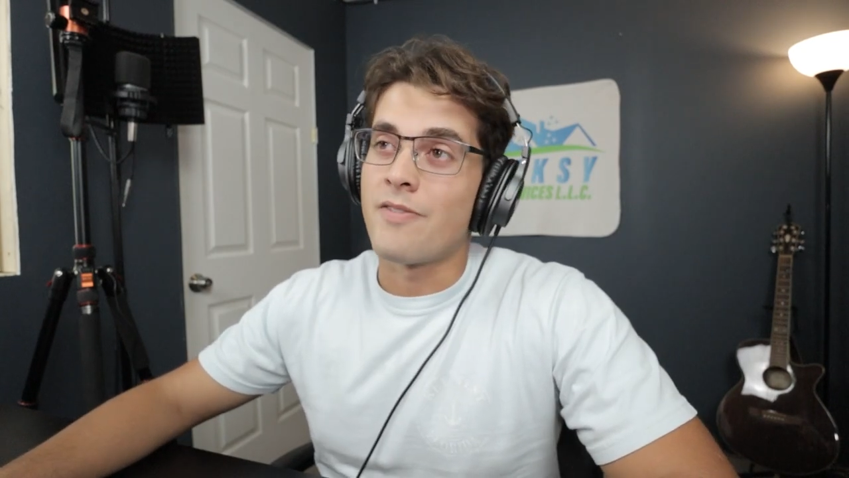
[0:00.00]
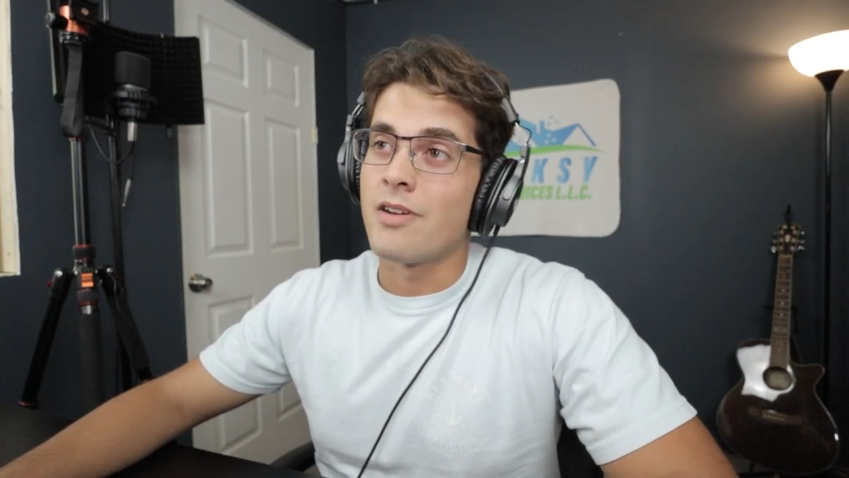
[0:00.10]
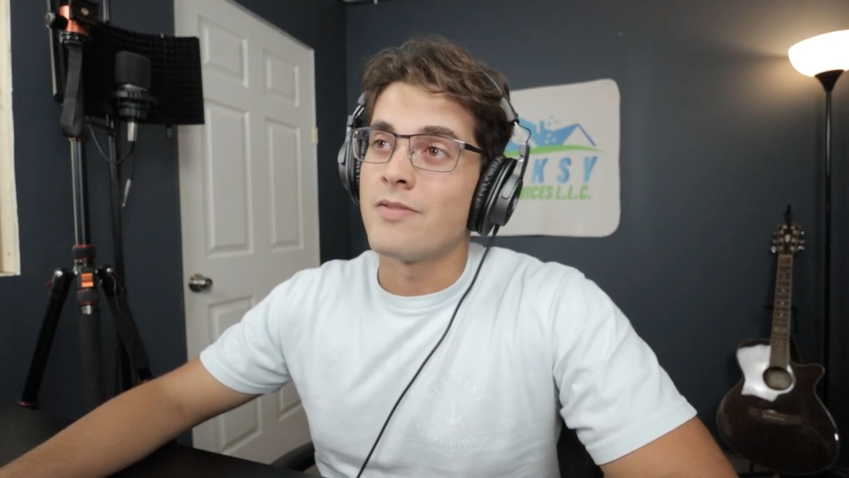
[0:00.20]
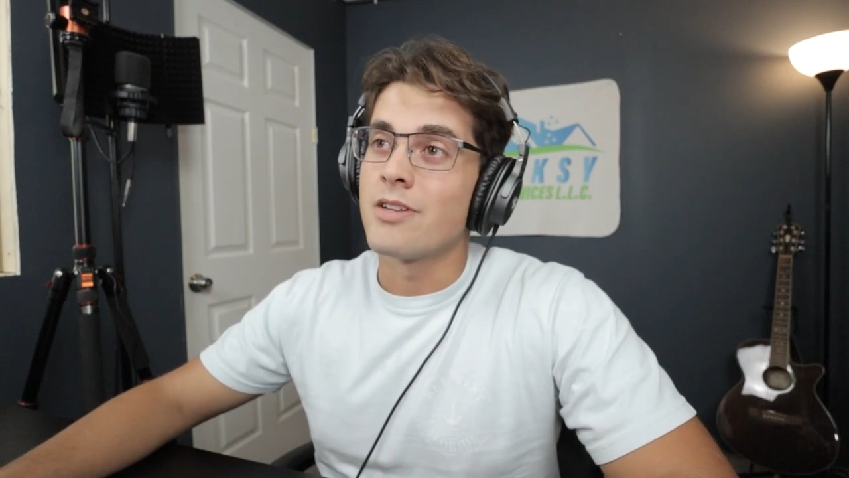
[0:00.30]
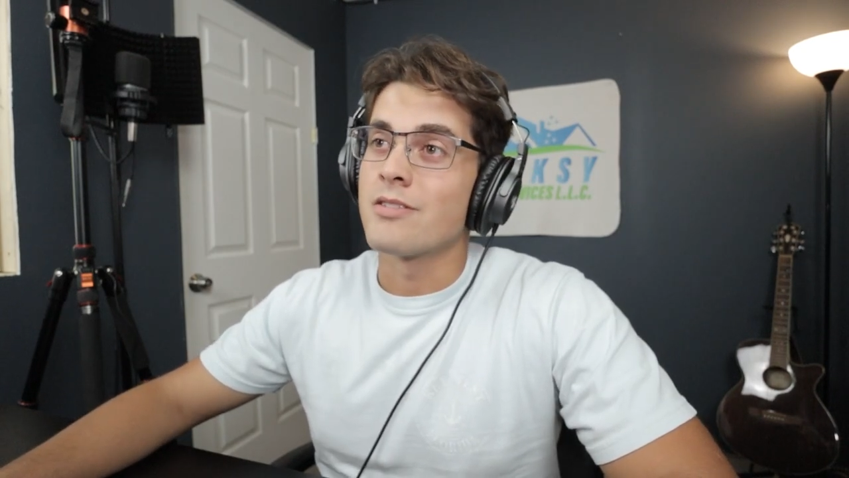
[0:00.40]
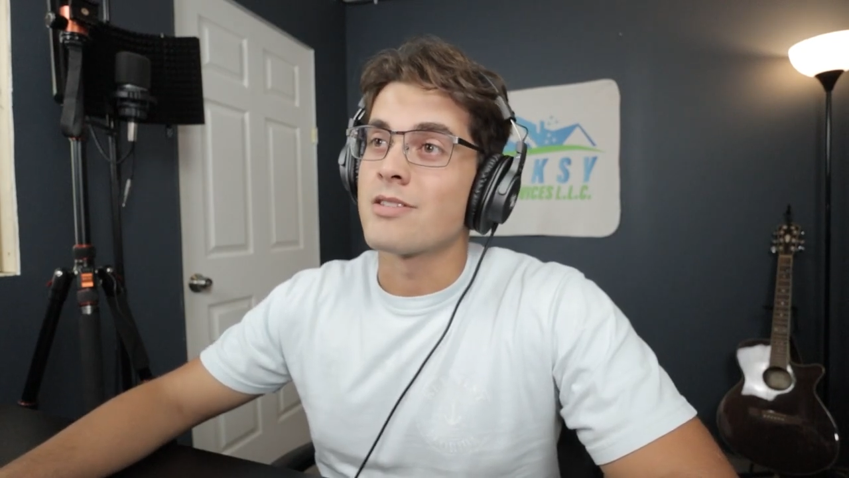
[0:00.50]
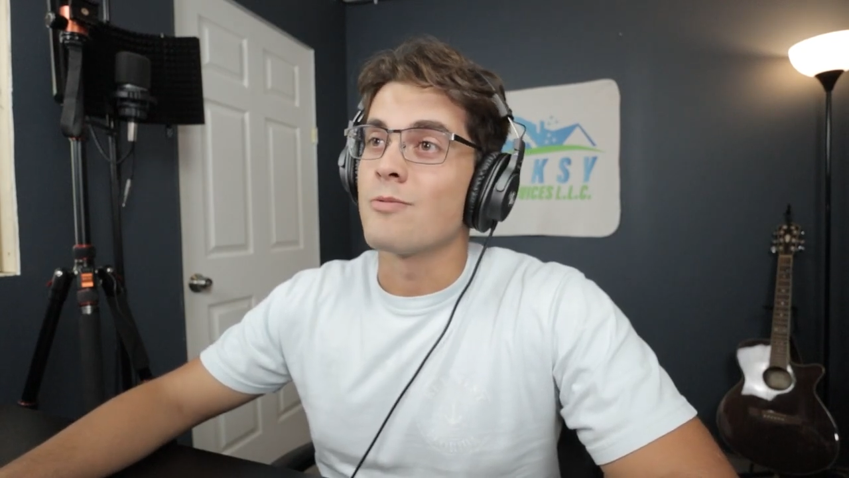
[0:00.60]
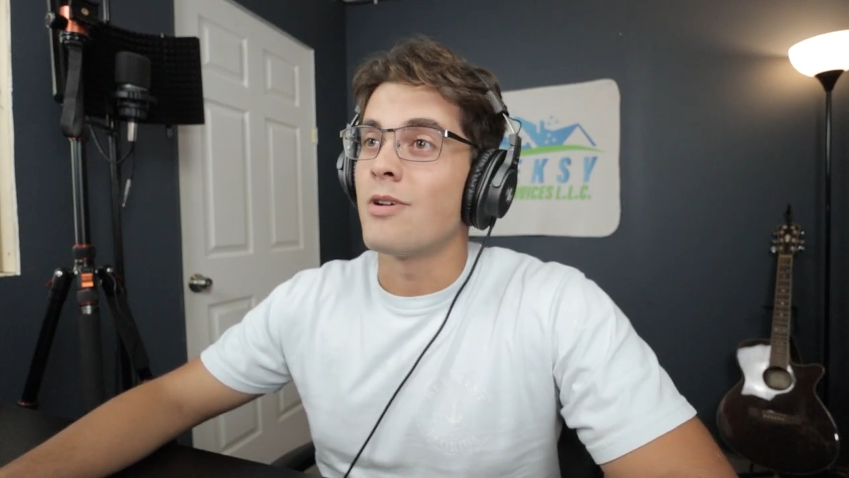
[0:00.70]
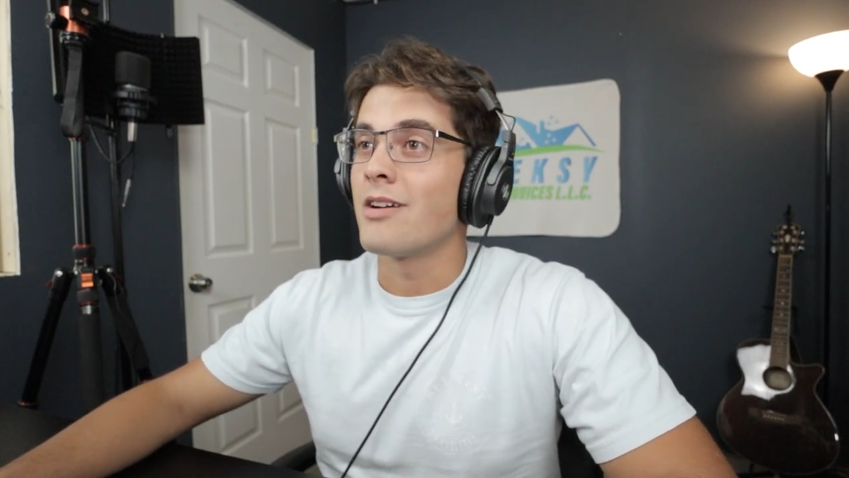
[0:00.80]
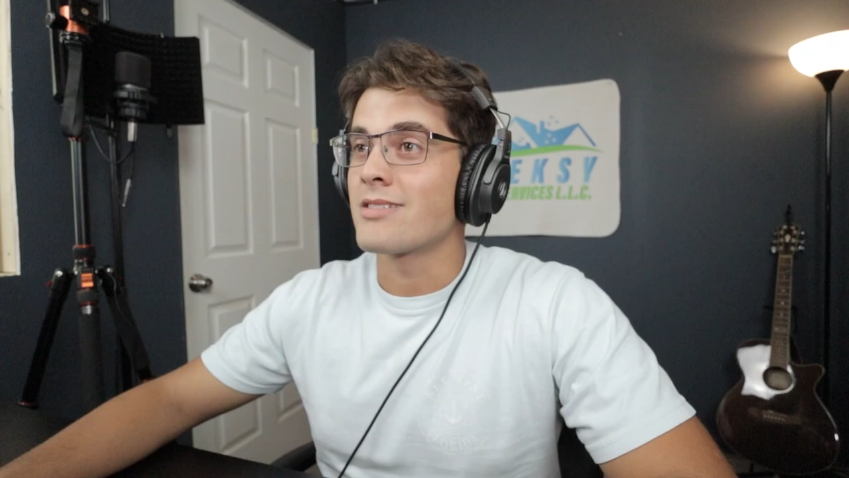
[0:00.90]
favorite videos to
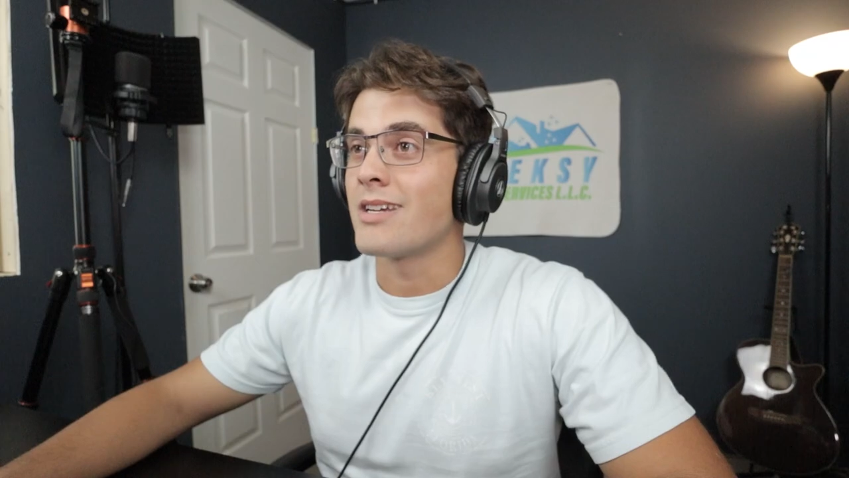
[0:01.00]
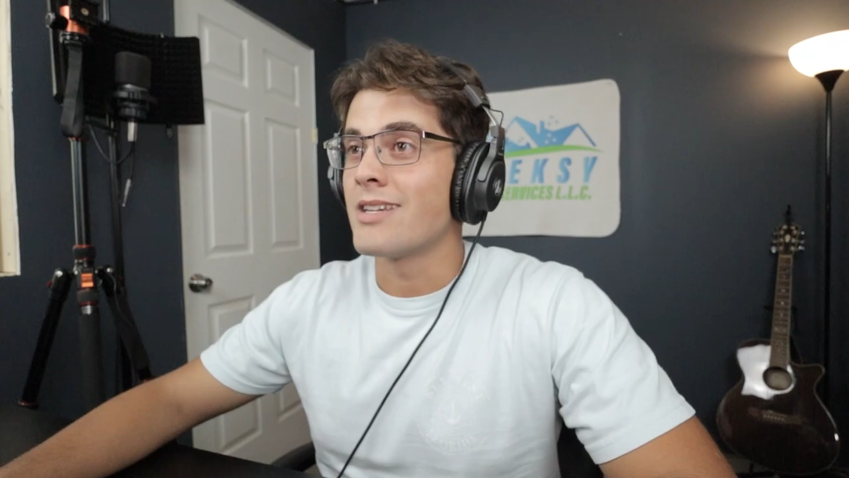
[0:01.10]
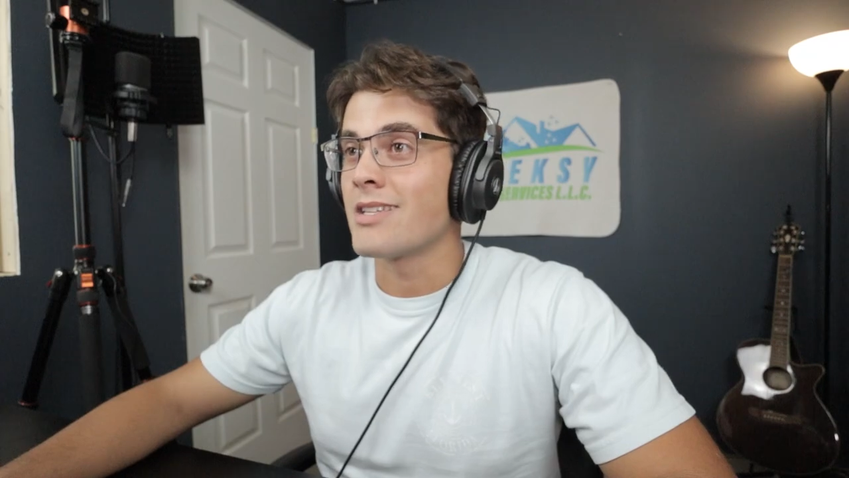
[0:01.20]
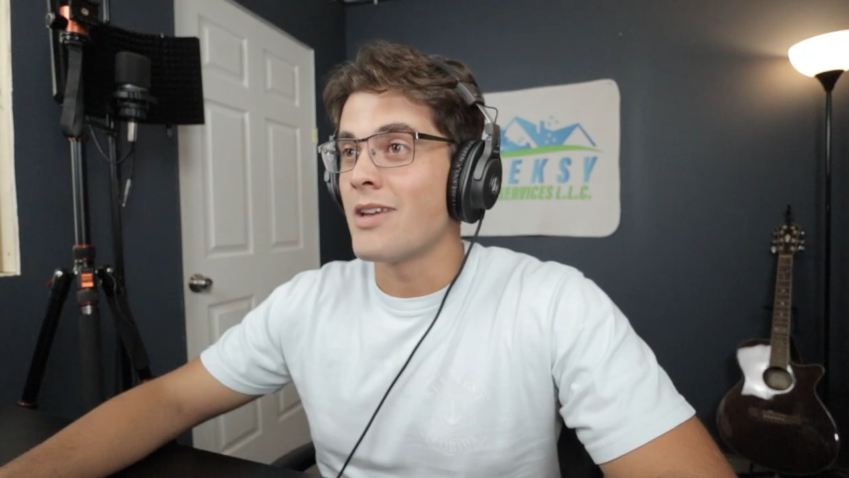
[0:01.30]
watch, guys.